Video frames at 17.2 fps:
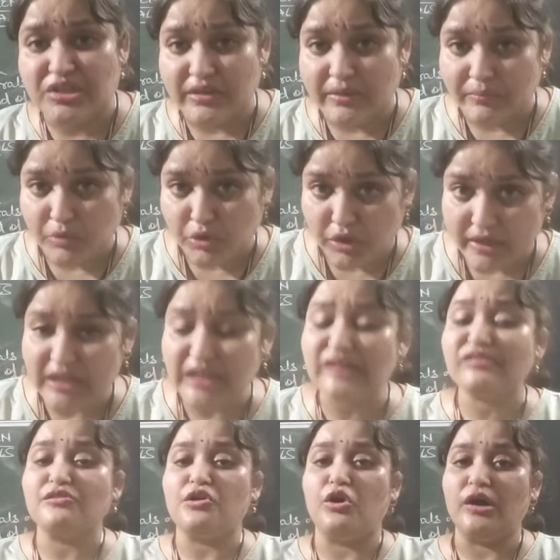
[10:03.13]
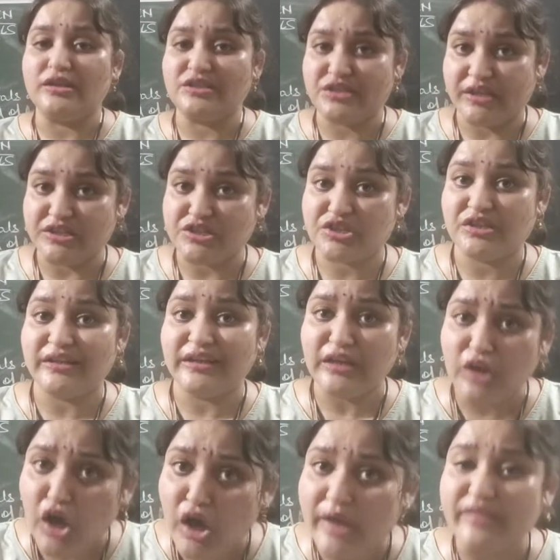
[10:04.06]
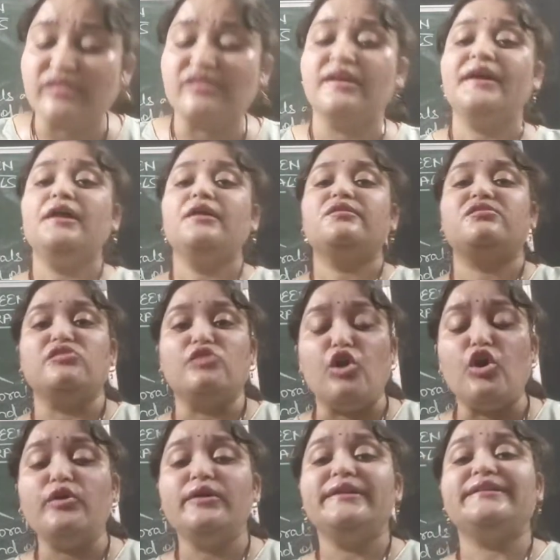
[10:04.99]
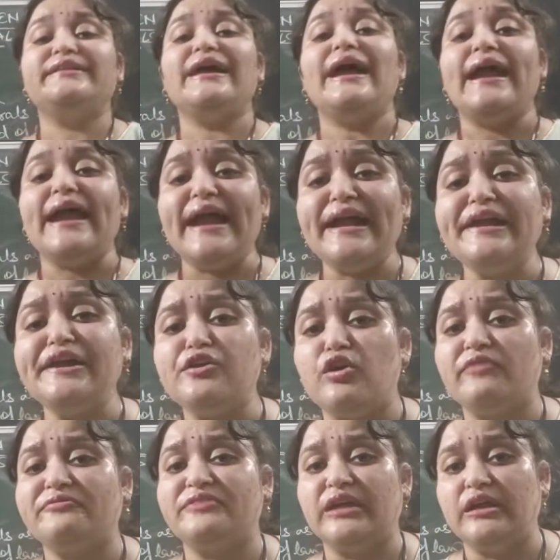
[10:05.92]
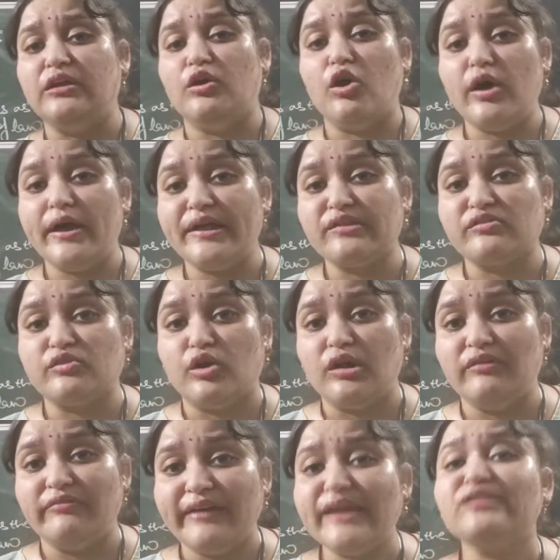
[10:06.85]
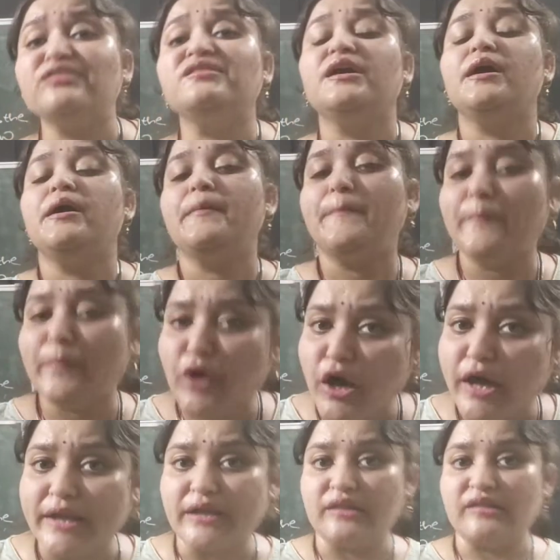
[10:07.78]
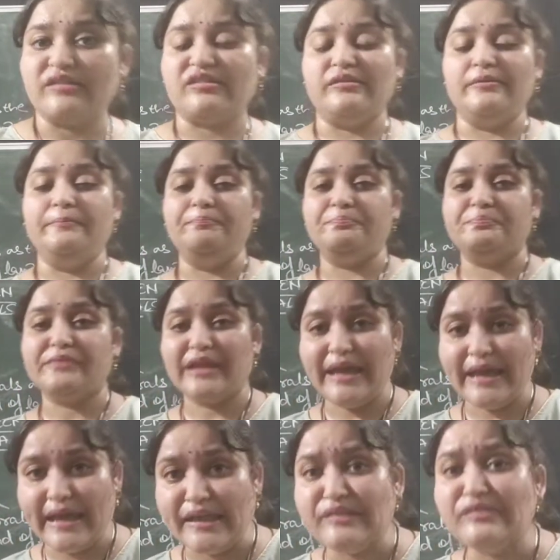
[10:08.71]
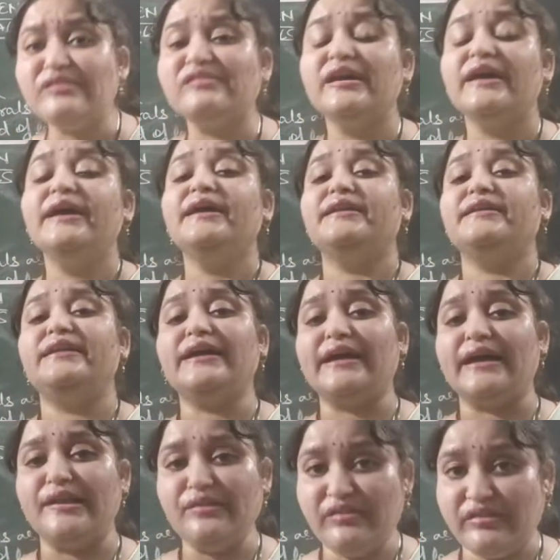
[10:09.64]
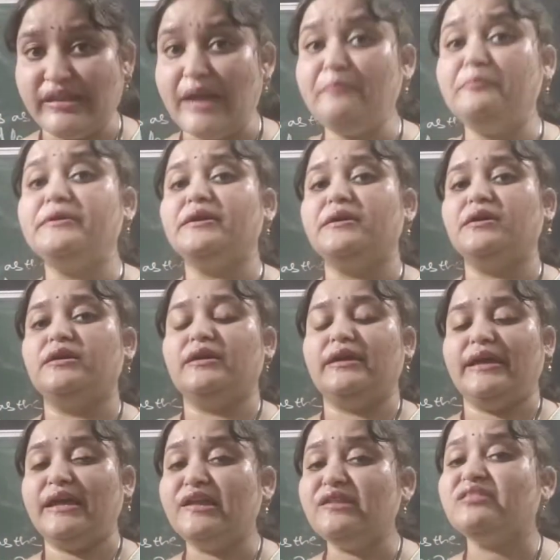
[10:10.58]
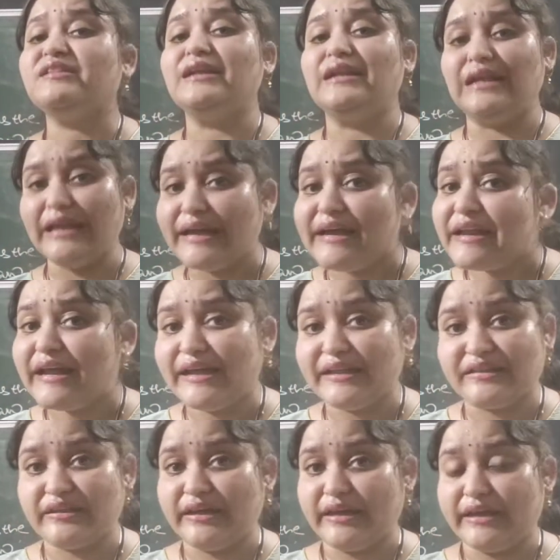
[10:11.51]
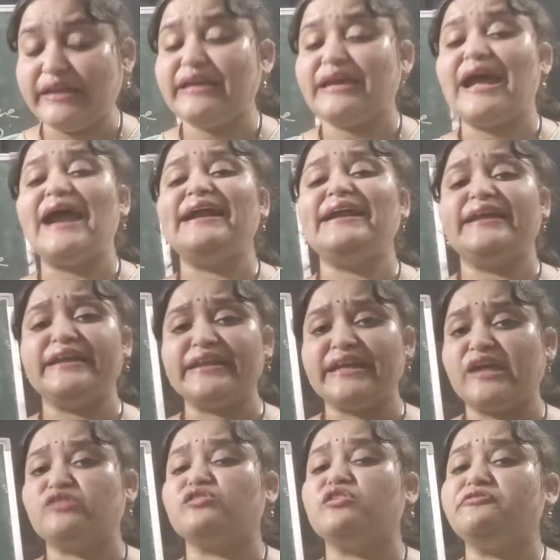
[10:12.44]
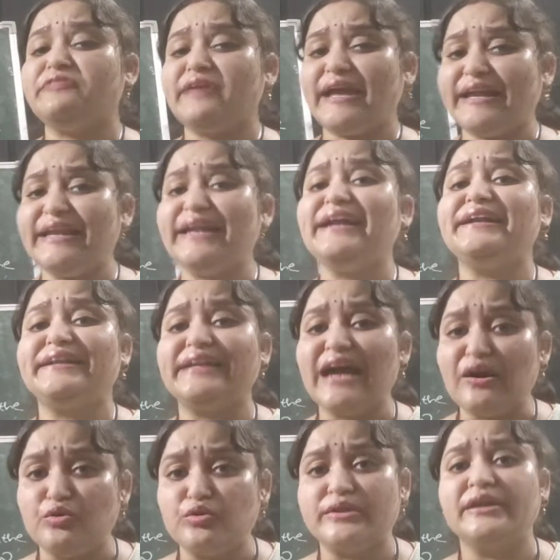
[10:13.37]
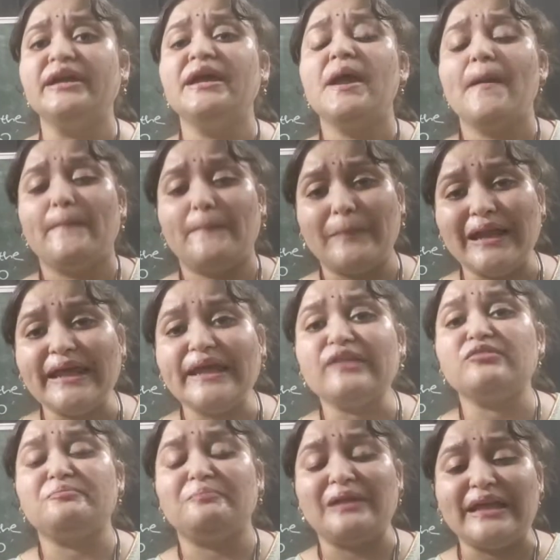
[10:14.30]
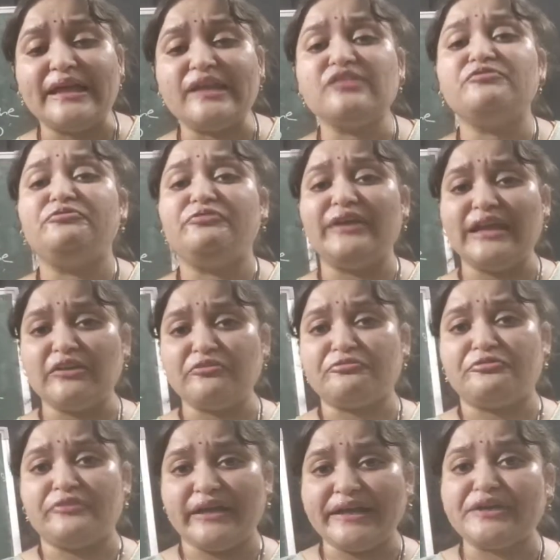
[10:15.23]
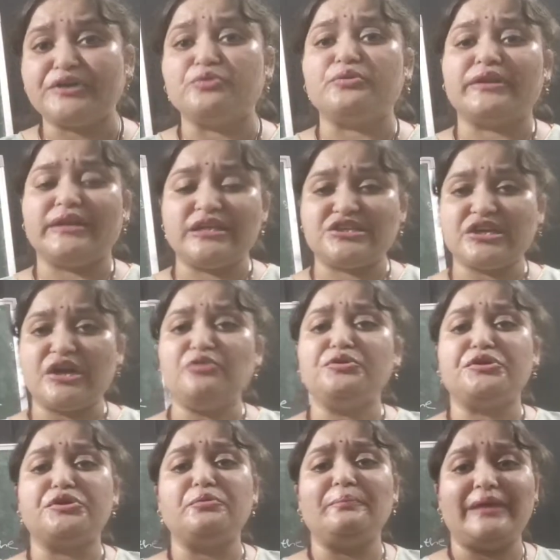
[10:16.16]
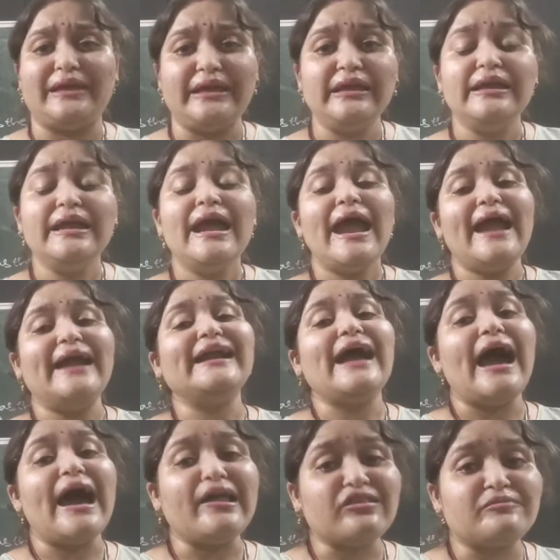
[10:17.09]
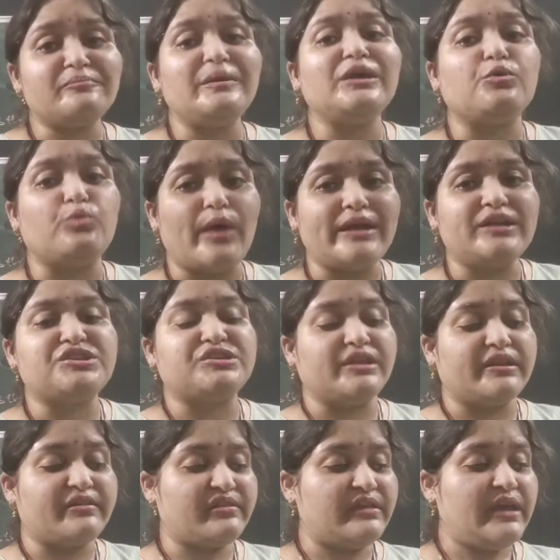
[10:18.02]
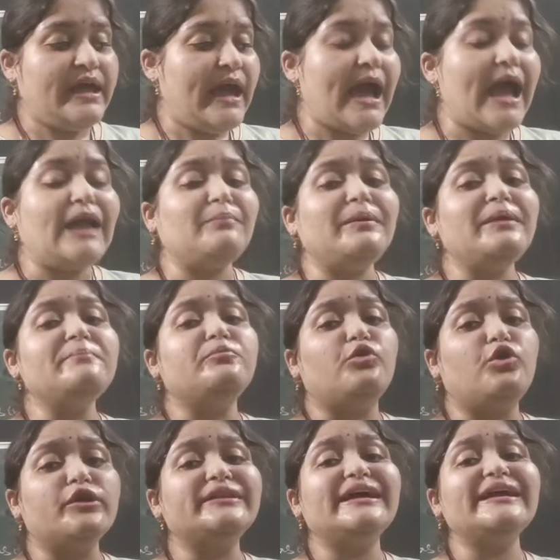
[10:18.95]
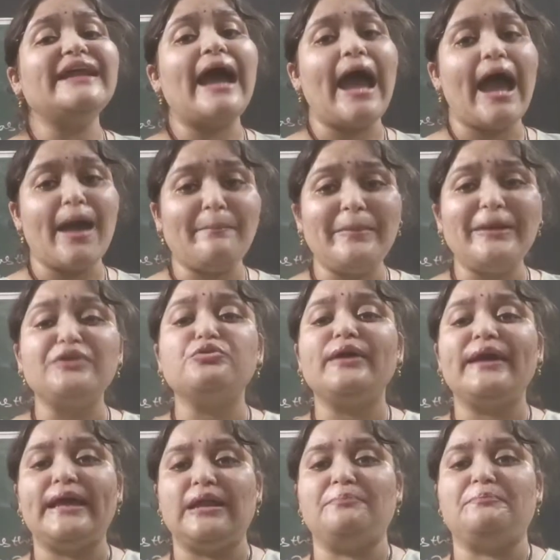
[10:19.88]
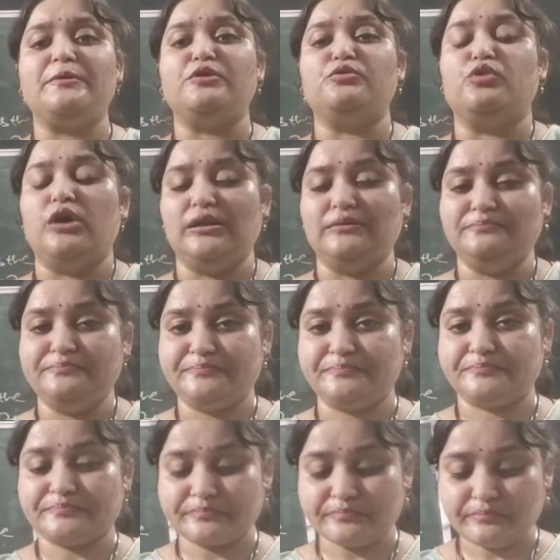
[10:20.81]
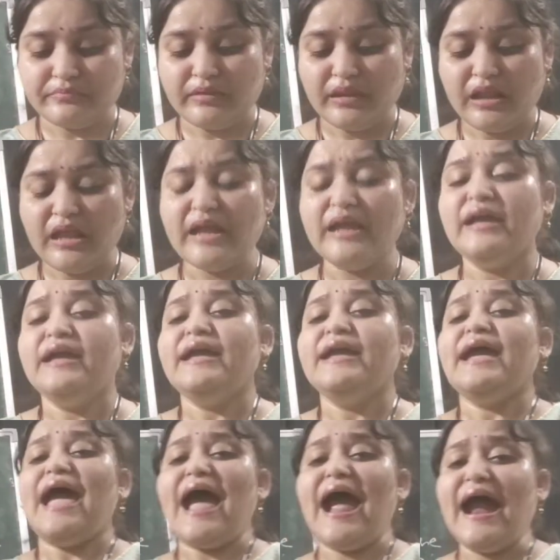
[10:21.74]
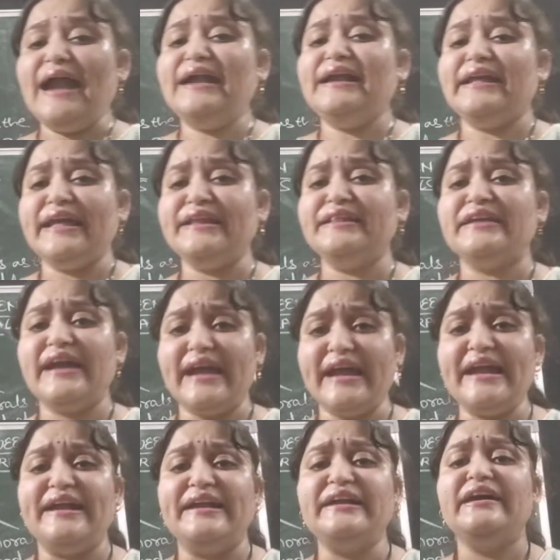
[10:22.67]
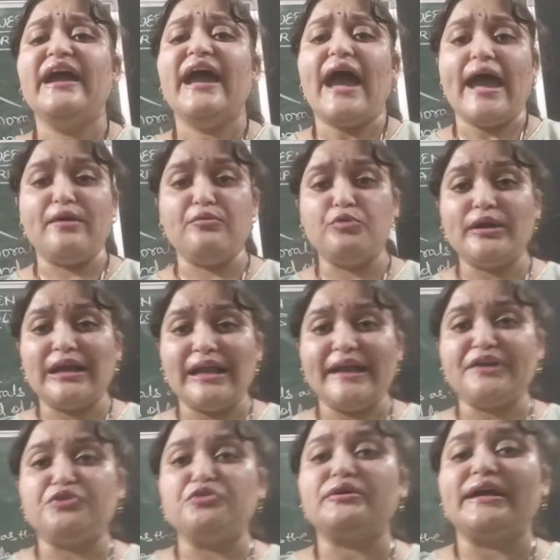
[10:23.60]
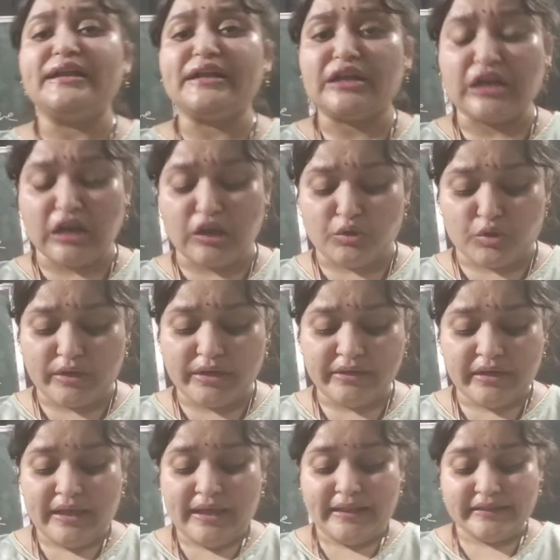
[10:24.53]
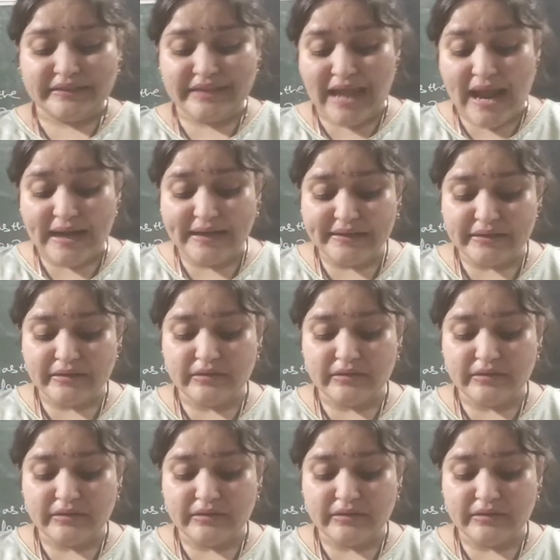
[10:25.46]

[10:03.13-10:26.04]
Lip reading: the morals or change the laws. So, the end of the law is always morals. Hence, the concept is clear, I think, and in case of any doubt, please feel free to reach out to me and ask me questions. I'll be more than happy to help you all. And in the end, I would like to conclude that